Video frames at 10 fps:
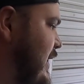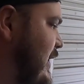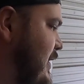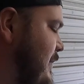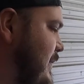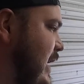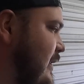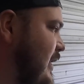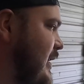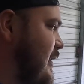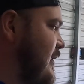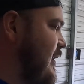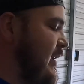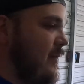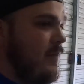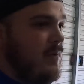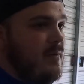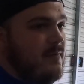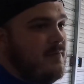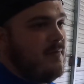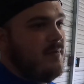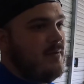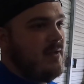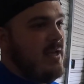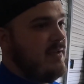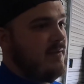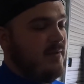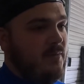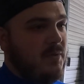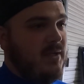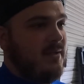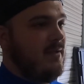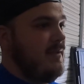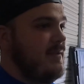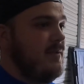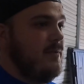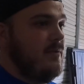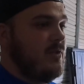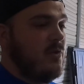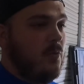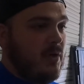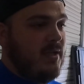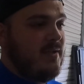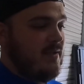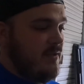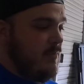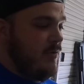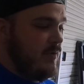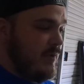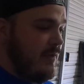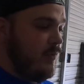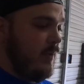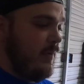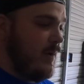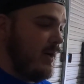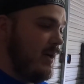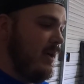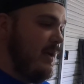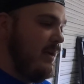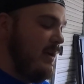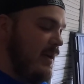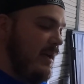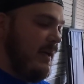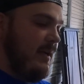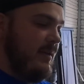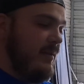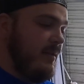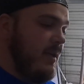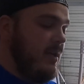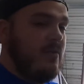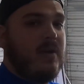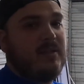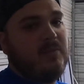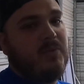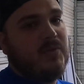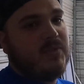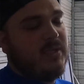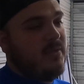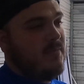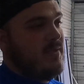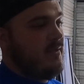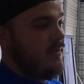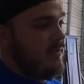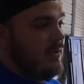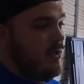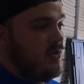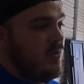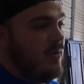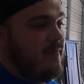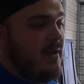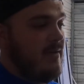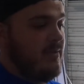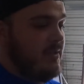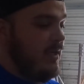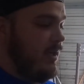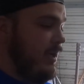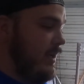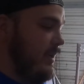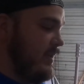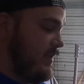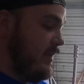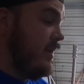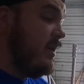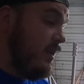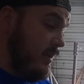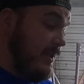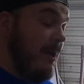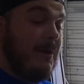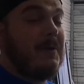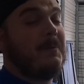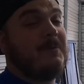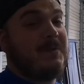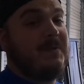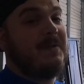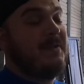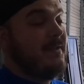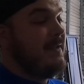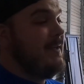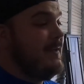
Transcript: I think it would have easily went into the 20s on the boost level we were, and then crank the boost up to 25 or 30, and this sucker was gonna